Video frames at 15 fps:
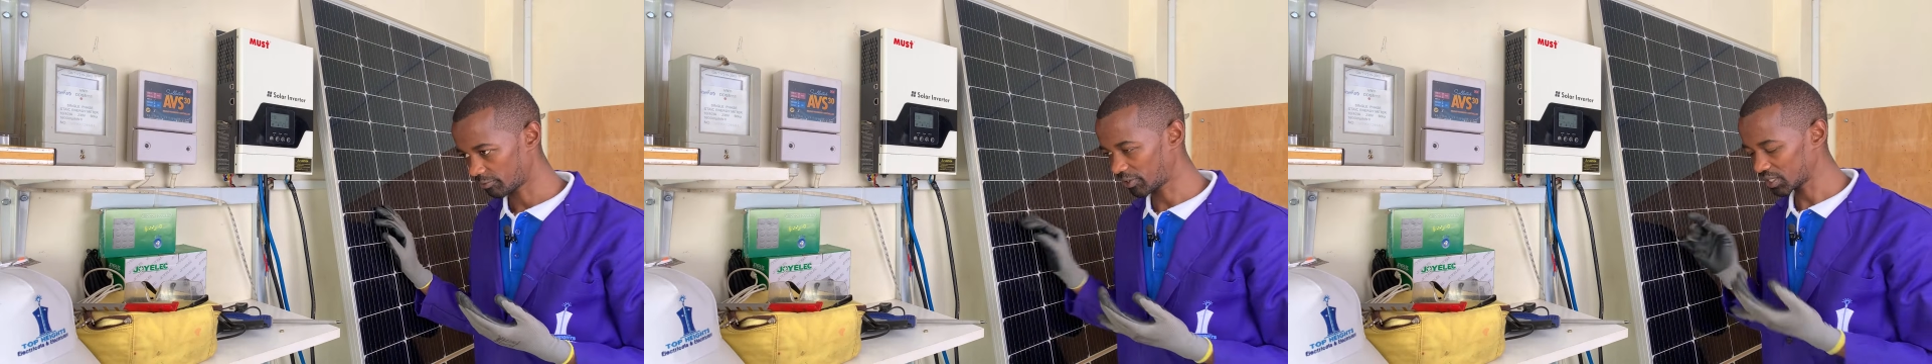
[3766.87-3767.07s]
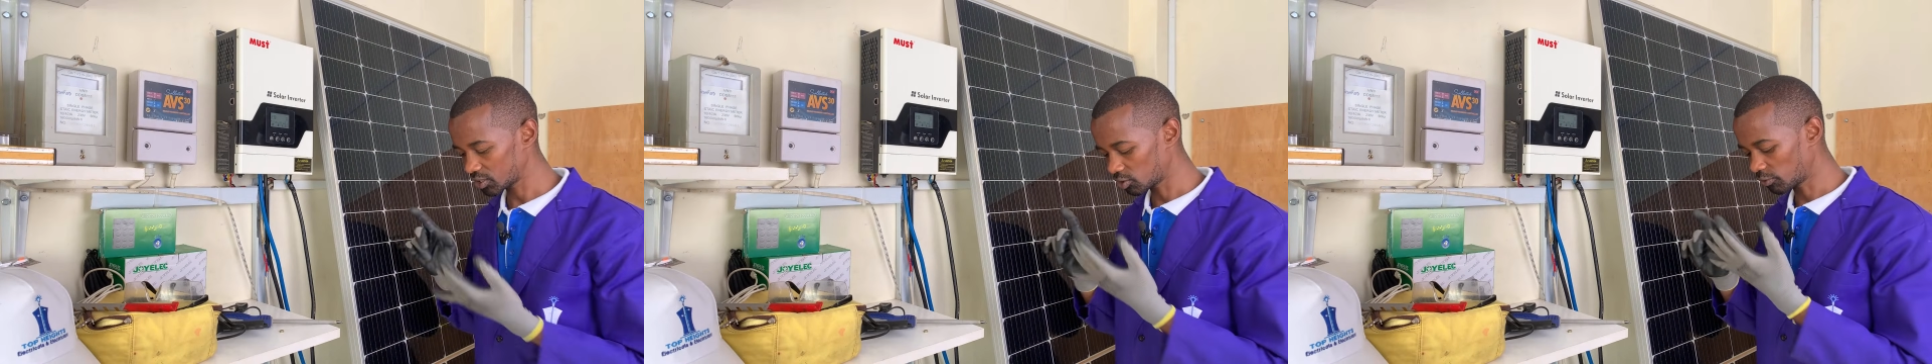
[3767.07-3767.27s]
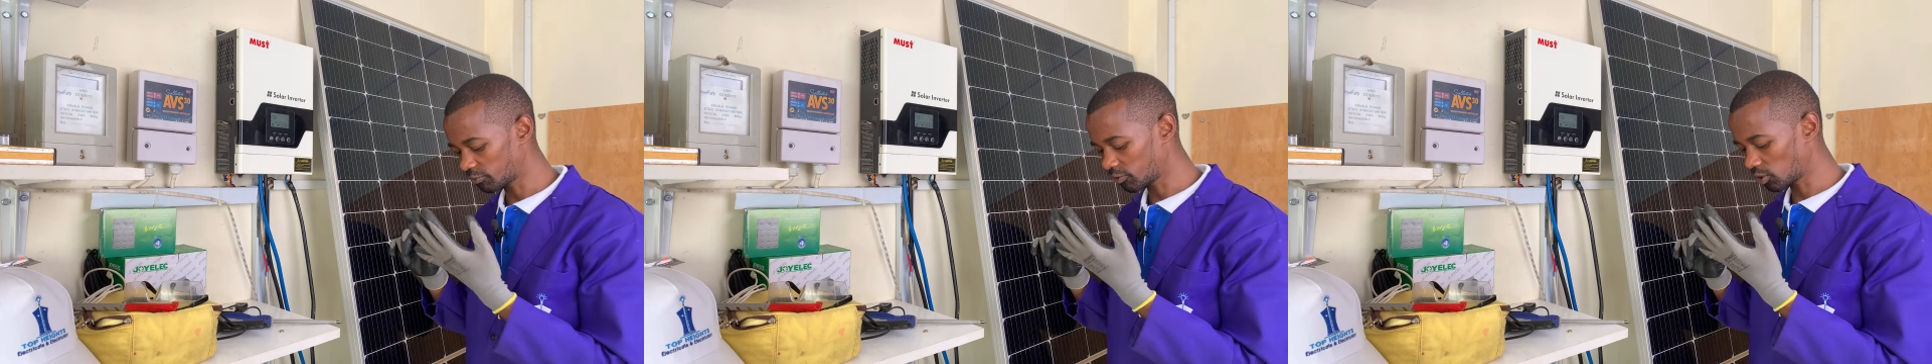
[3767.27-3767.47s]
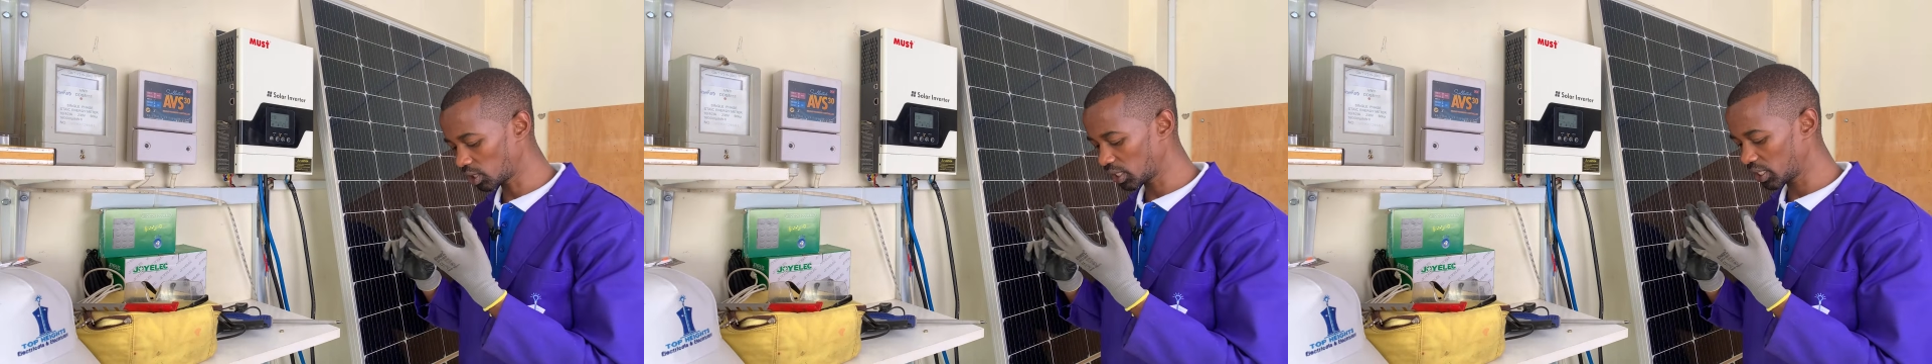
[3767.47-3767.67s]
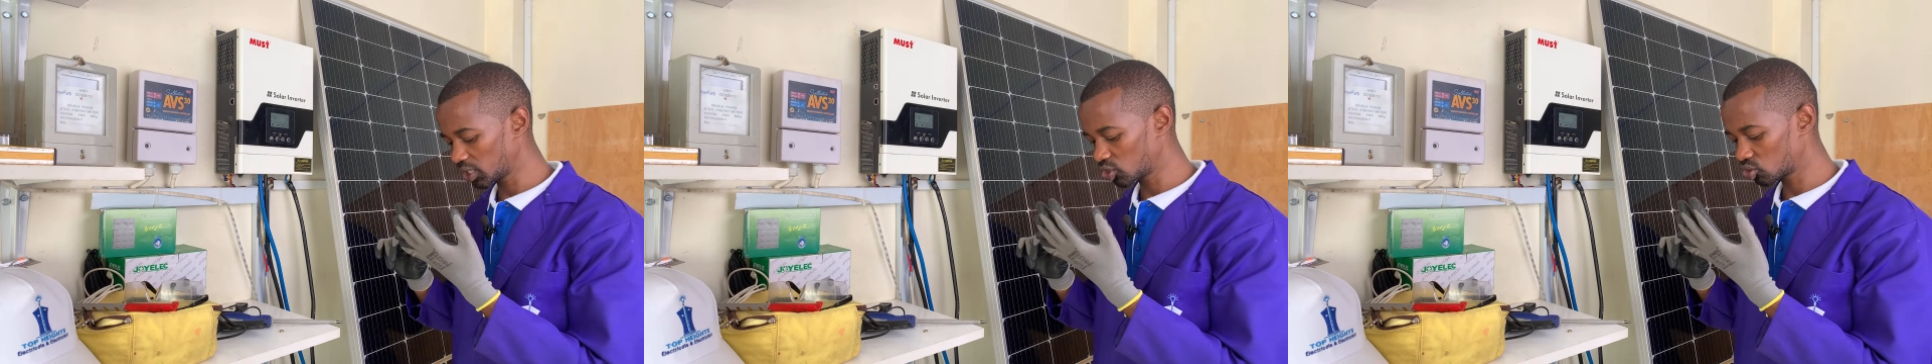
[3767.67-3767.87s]
First of all,
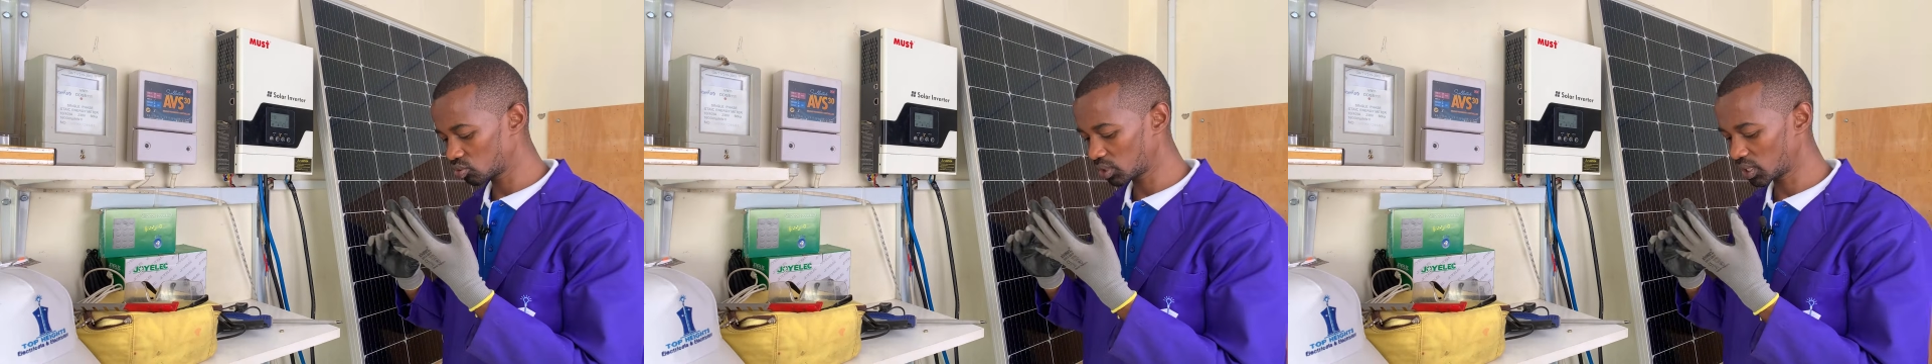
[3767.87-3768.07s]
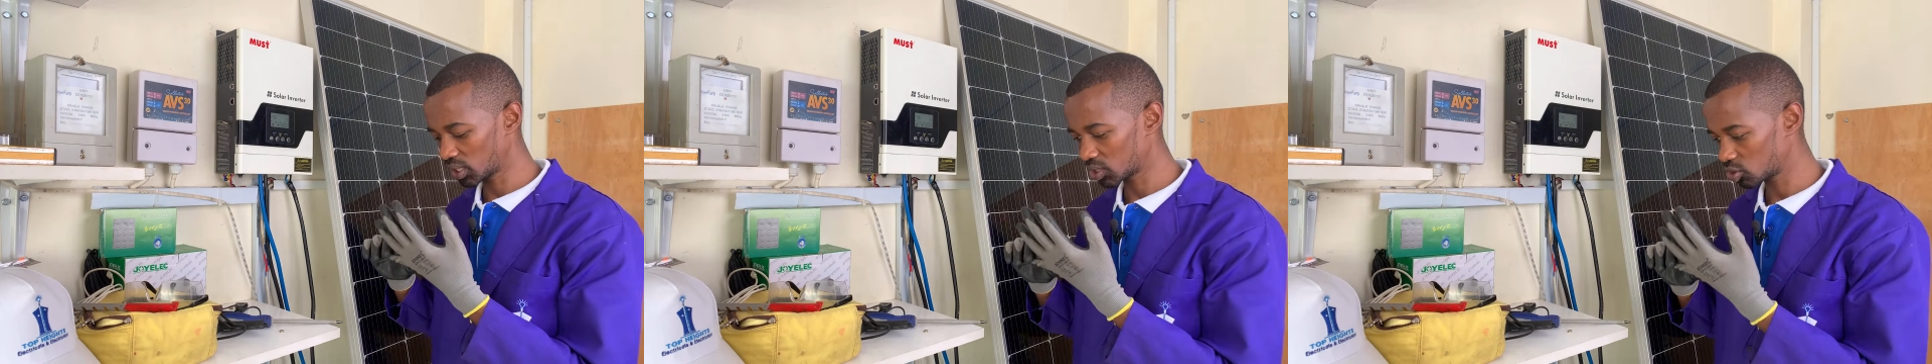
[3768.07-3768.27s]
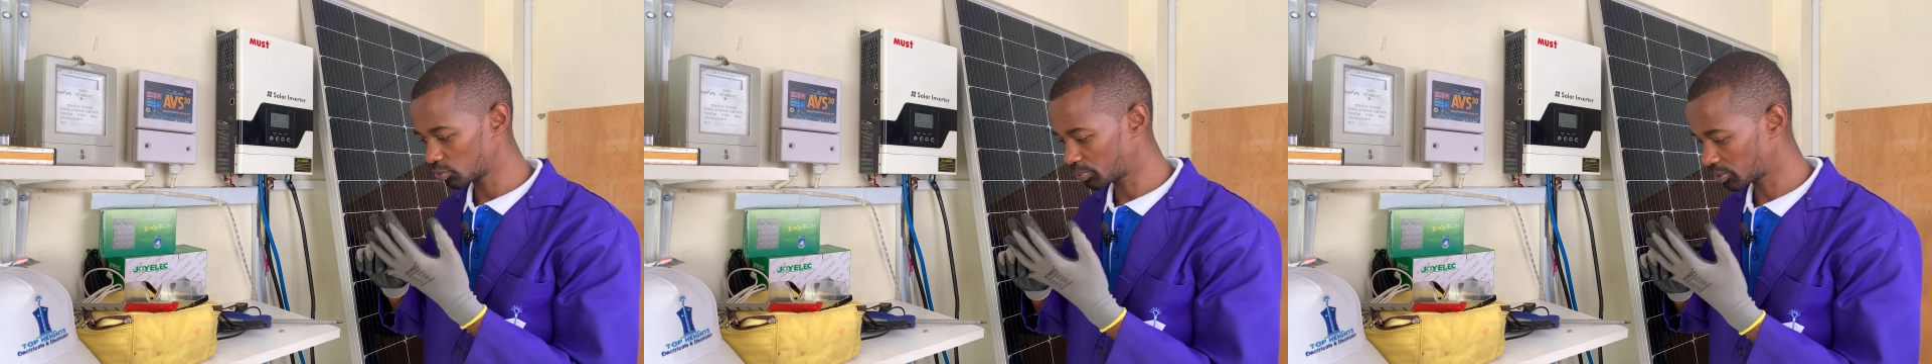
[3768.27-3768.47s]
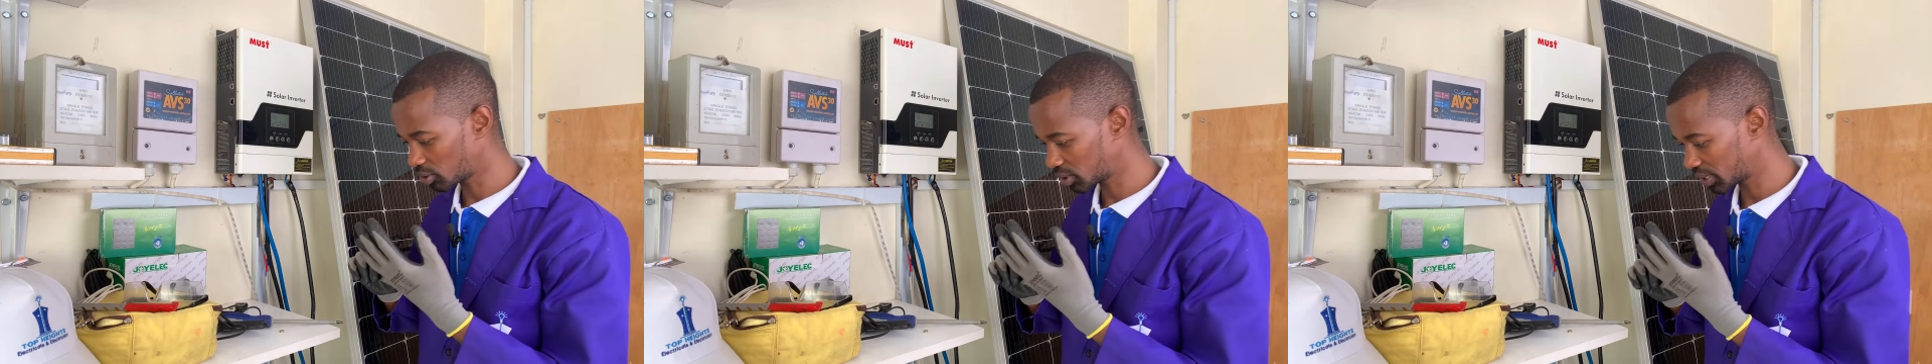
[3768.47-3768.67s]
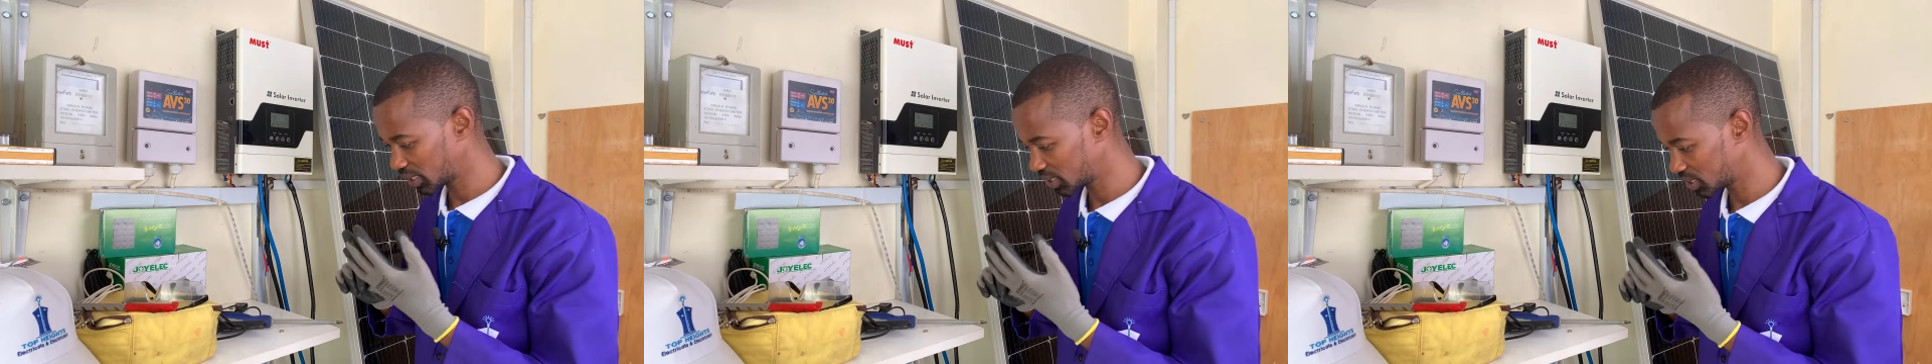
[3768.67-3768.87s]
ensure that you
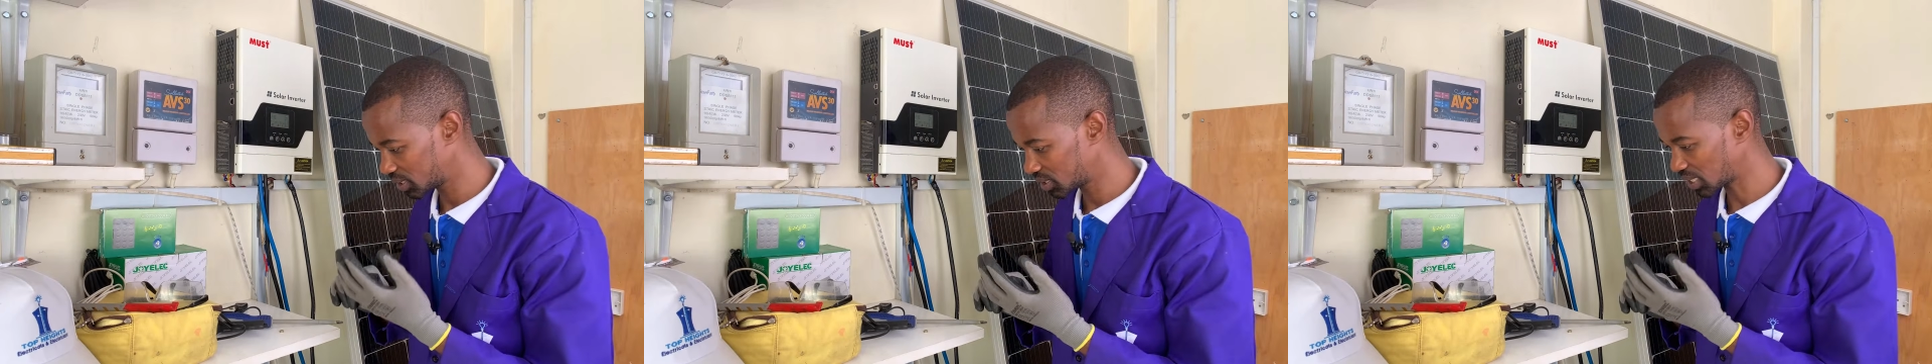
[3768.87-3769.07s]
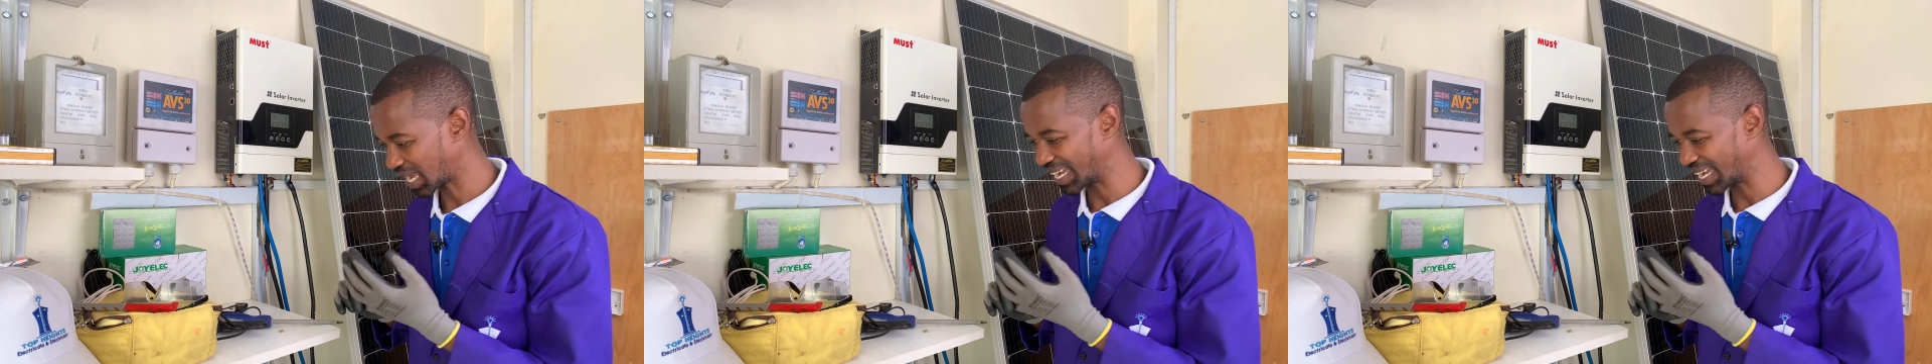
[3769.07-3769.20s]
protect it